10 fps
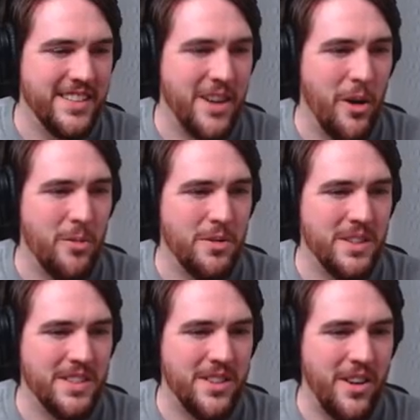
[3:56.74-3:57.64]

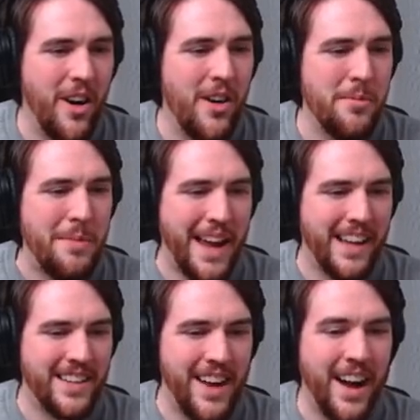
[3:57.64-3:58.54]
known to all
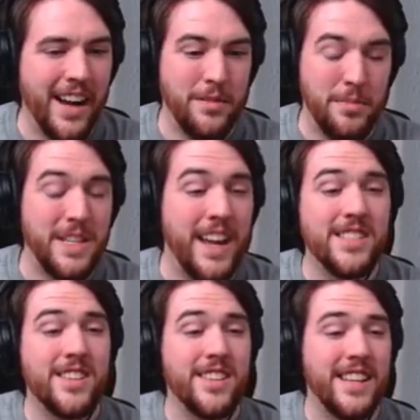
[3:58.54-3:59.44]
mankind.
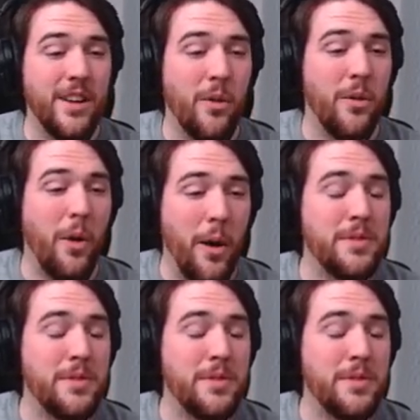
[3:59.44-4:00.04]
Potentially up